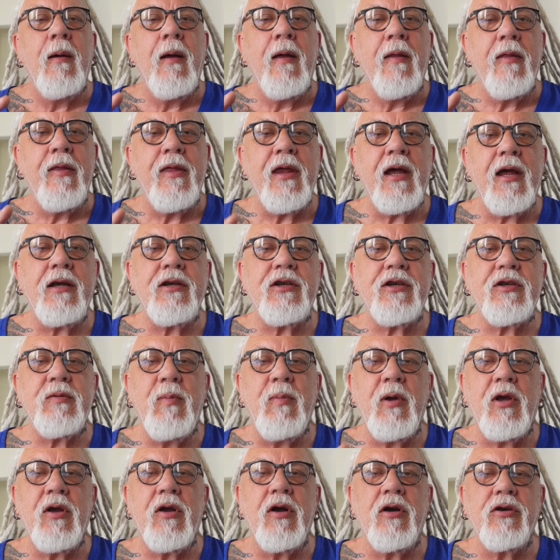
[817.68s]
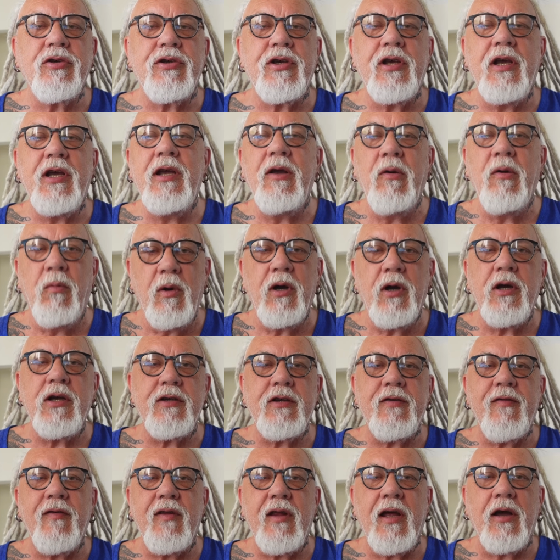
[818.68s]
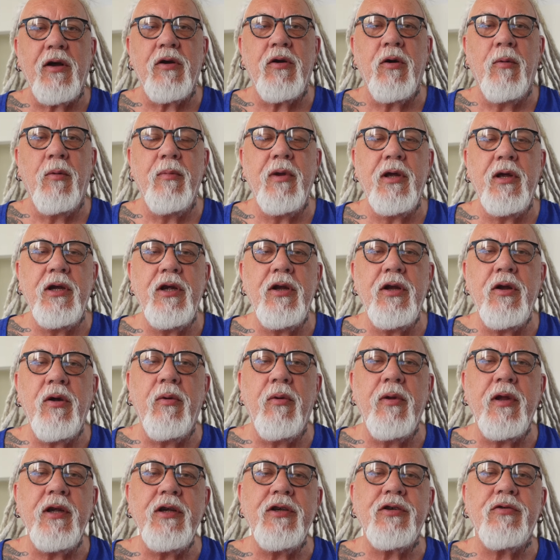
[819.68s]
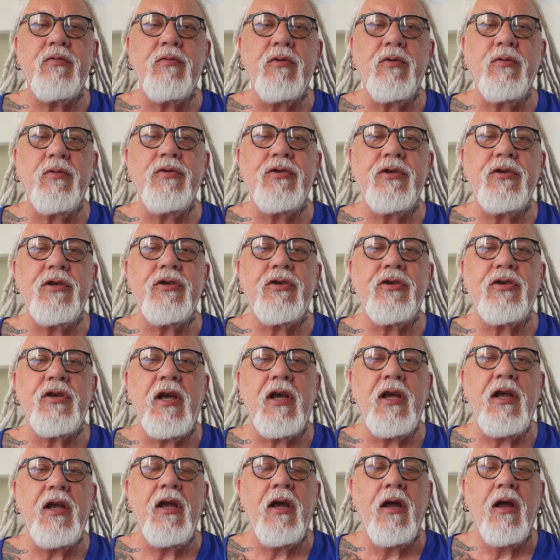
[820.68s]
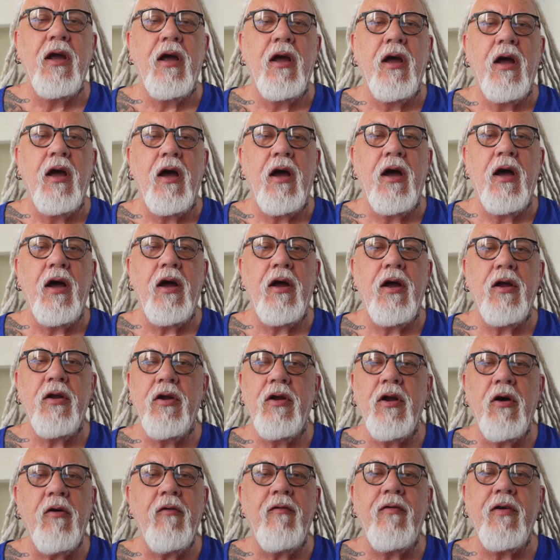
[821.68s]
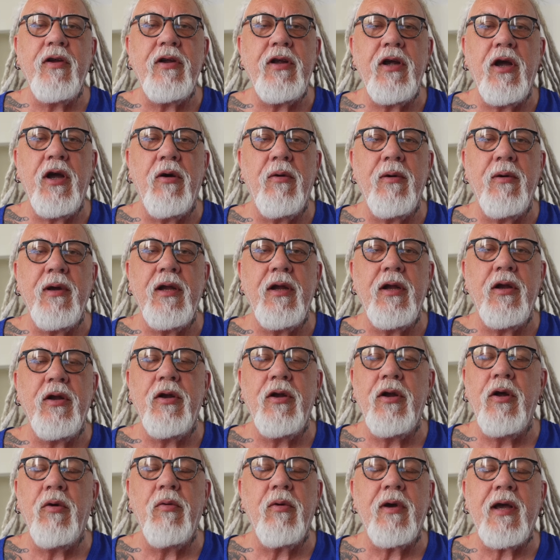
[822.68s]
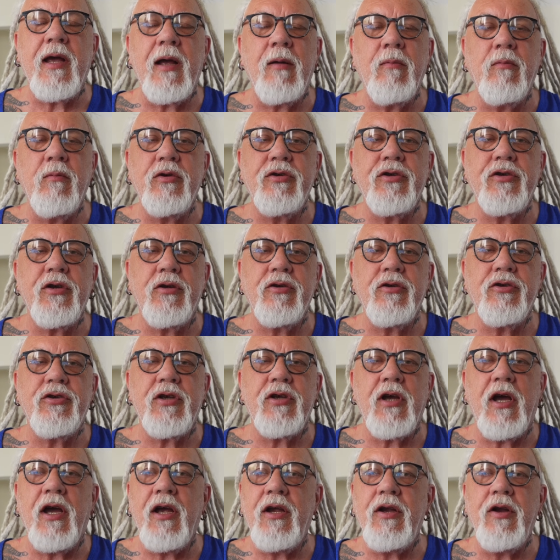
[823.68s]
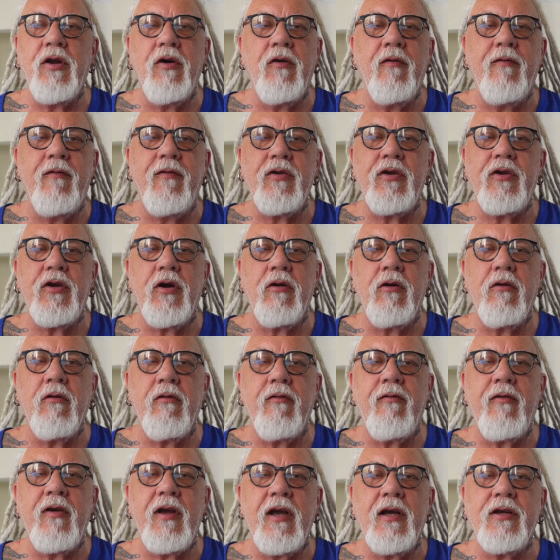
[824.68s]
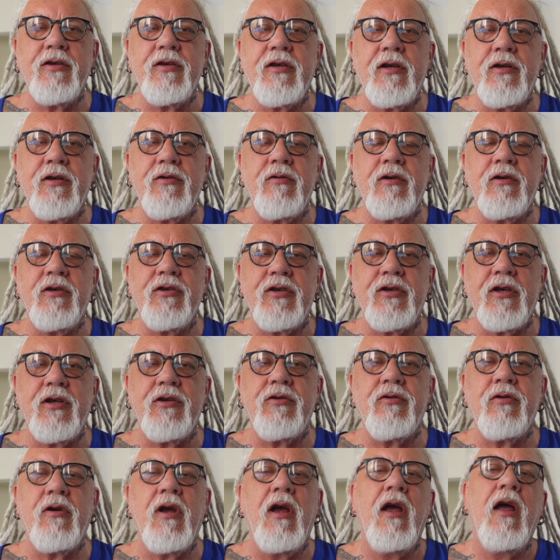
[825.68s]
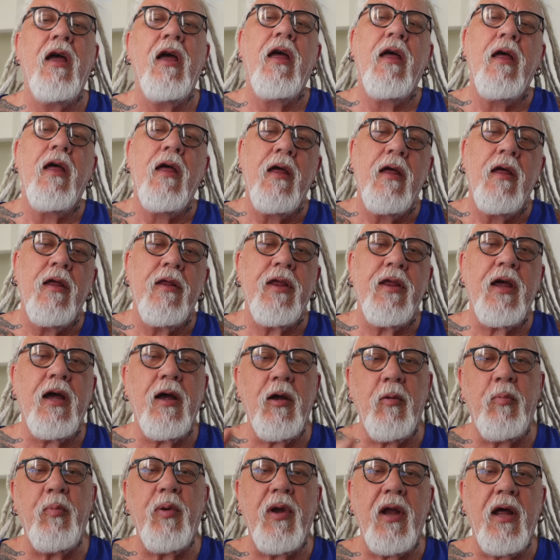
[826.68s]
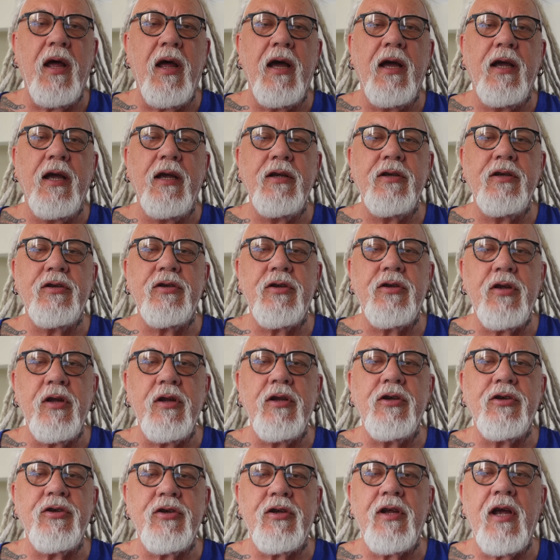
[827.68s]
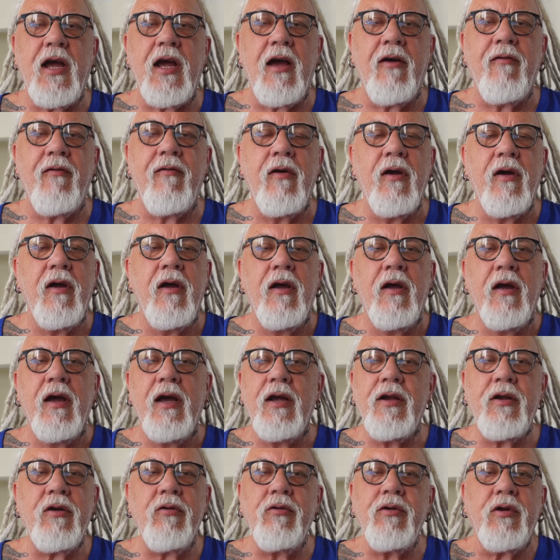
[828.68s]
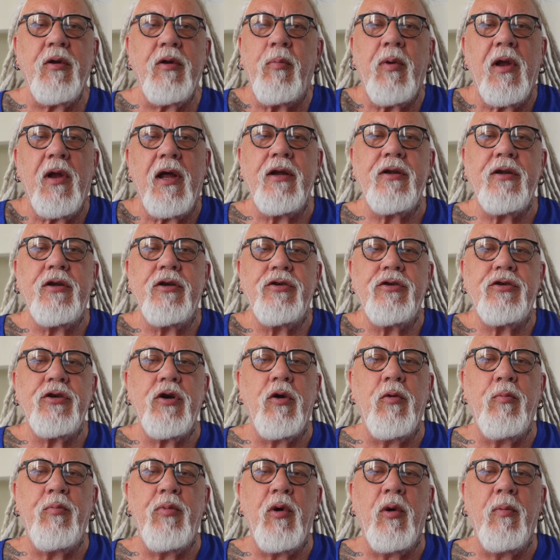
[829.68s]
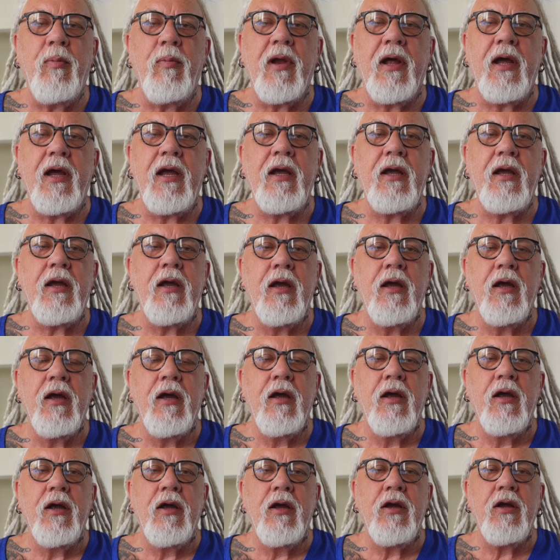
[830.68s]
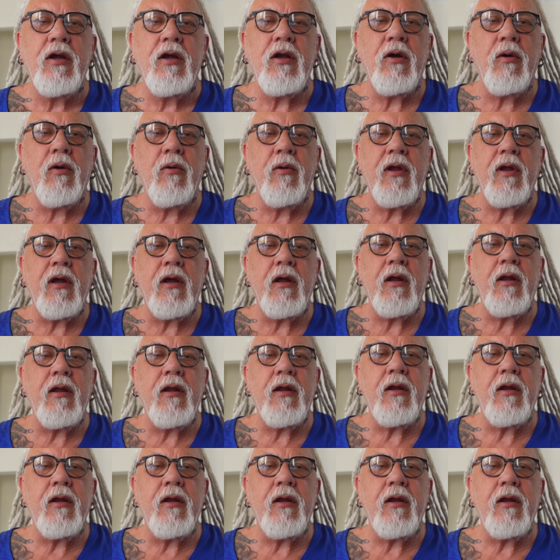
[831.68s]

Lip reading: That's because he works for that company. You know, these rules that say no videoing, no cameras on site, no photography, etc., etc., that applies to the staff. It doesn't apply to Joe Public. You know, they're